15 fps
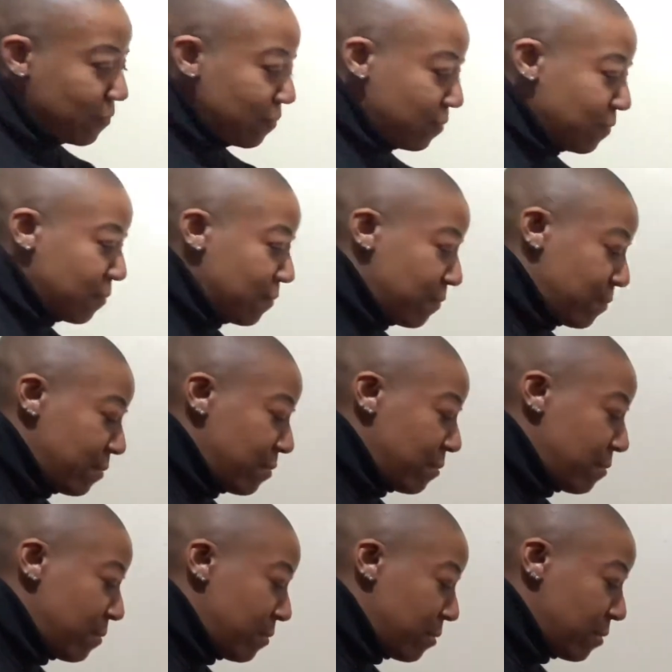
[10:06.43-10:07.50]
A
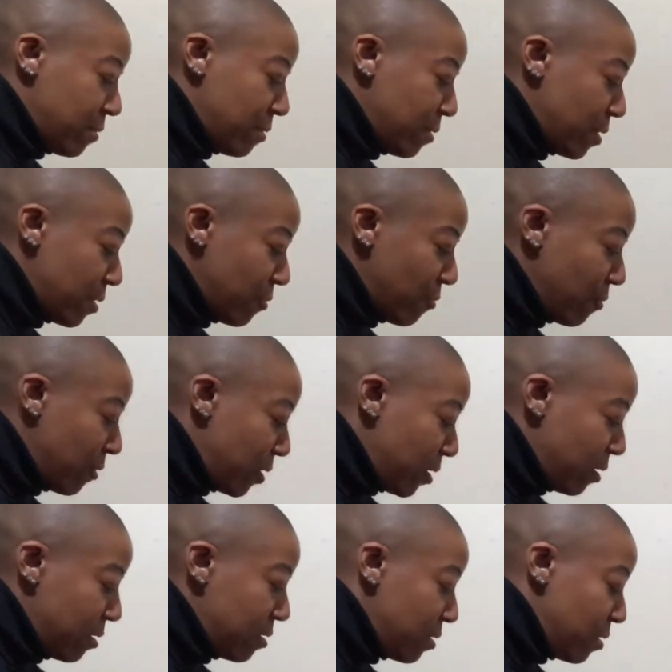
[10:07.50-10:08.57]
lot of
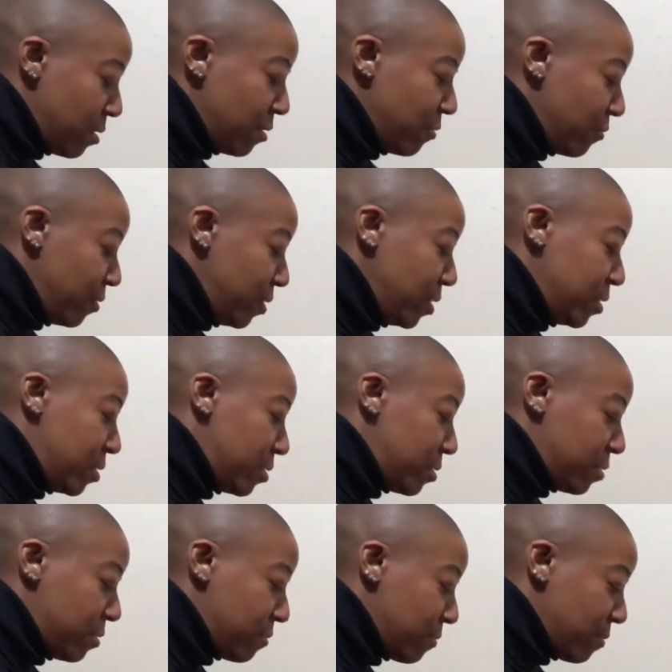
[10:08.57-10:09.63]
red and
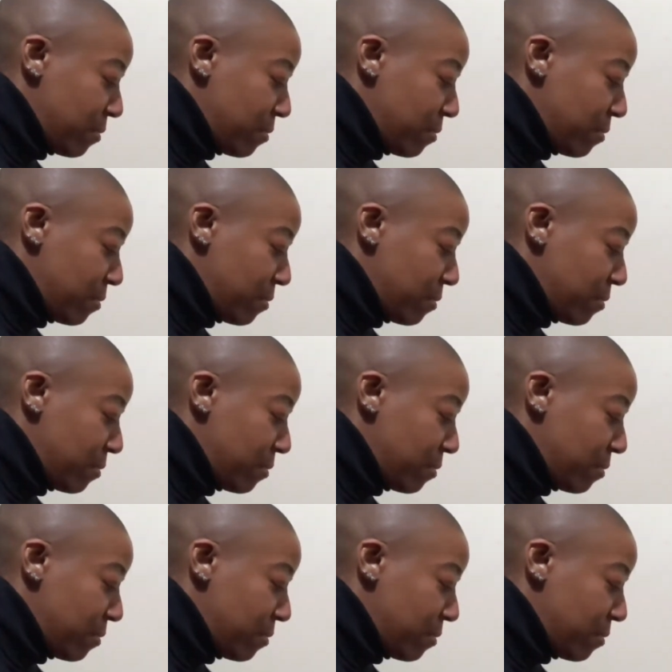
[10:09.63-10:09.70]
yeast.